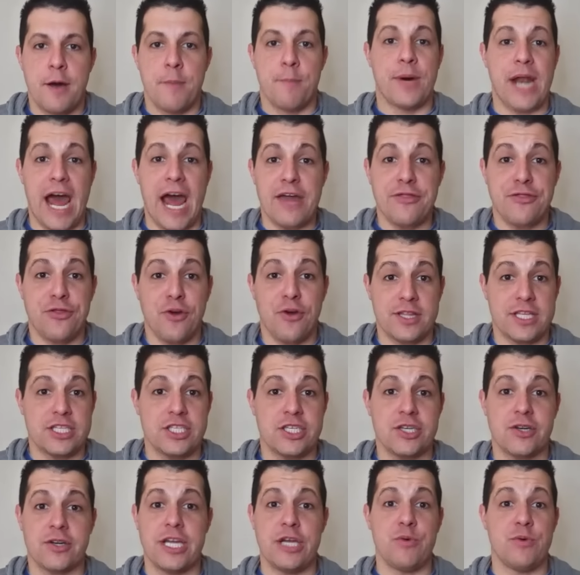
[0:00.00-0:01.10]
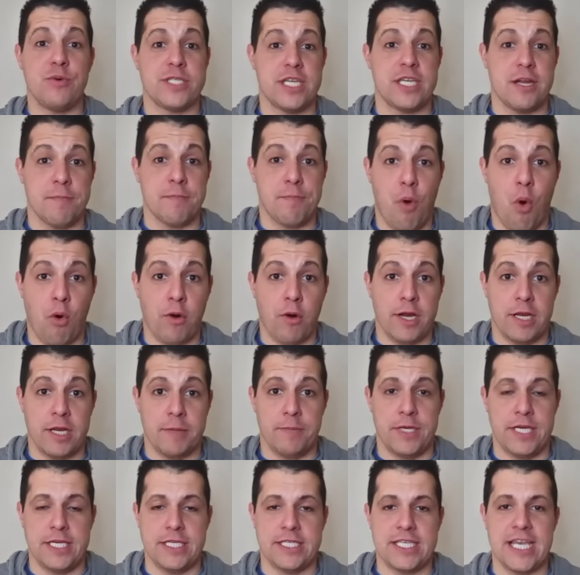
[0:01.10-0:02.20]
but I thought this year he was an important
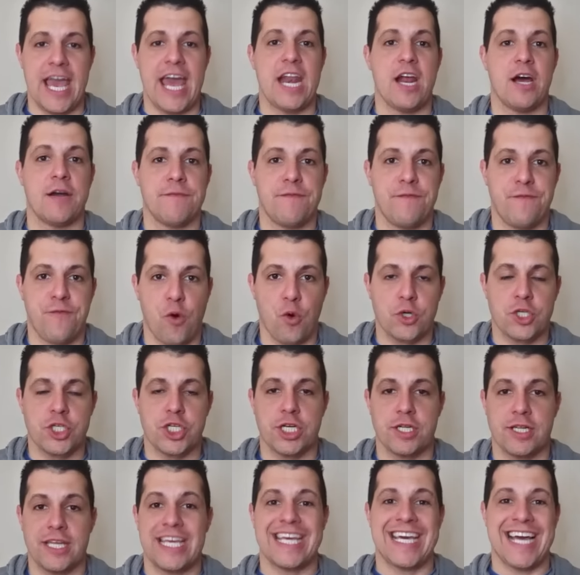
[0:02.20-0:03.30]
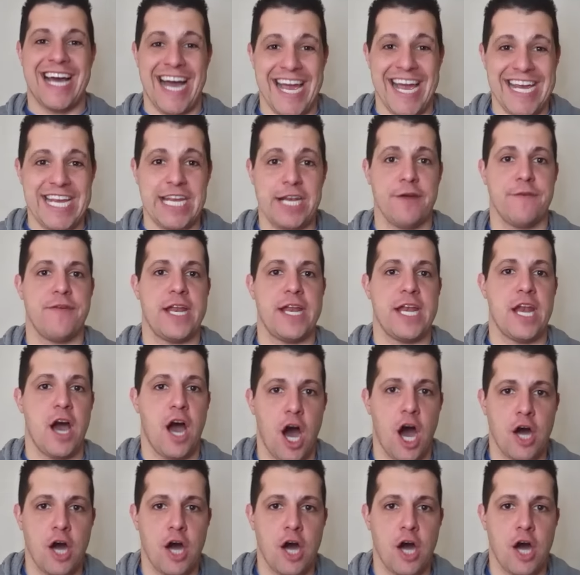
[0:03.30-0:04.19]
piece and unfortunately kind of an